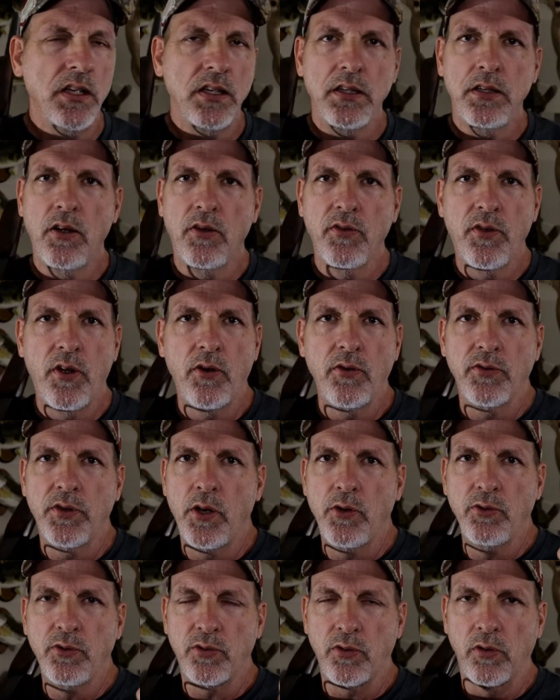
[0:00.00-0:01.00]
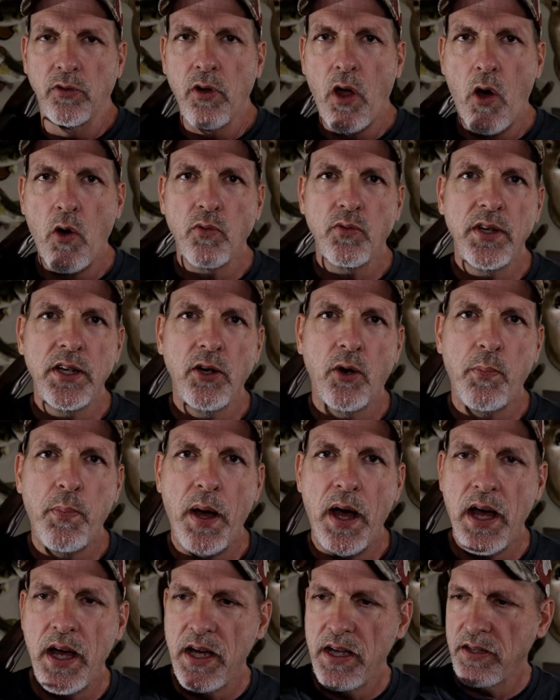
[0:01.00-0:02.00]
You know, those are long needle
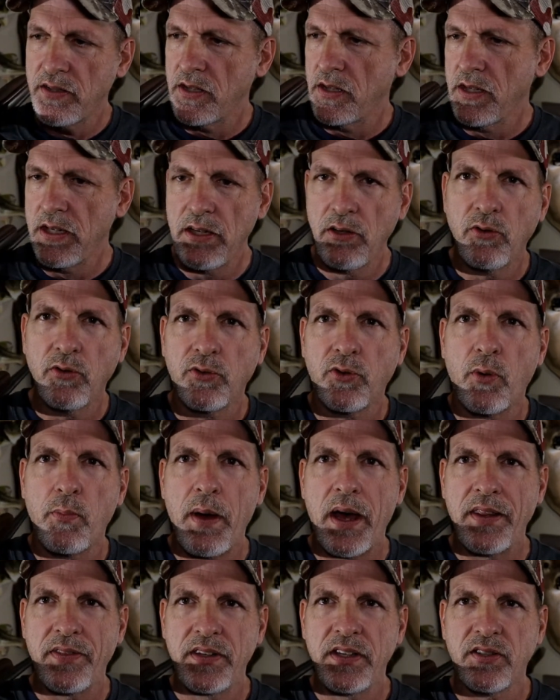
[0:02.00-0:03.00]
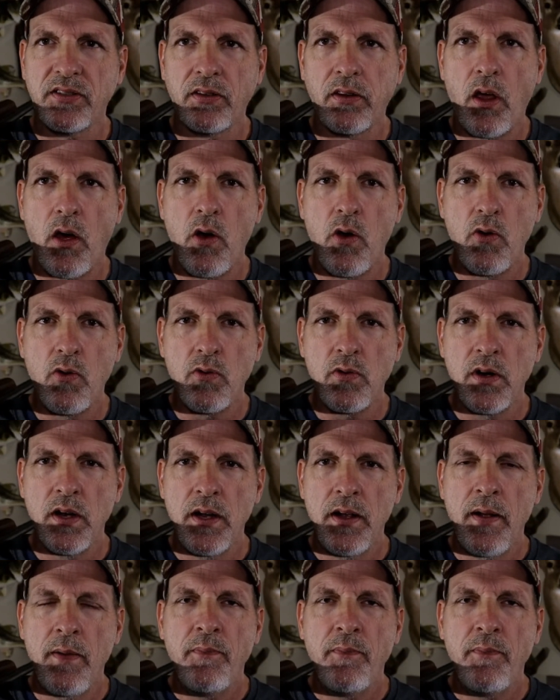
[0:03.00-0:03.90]
pines. The needles are about this long.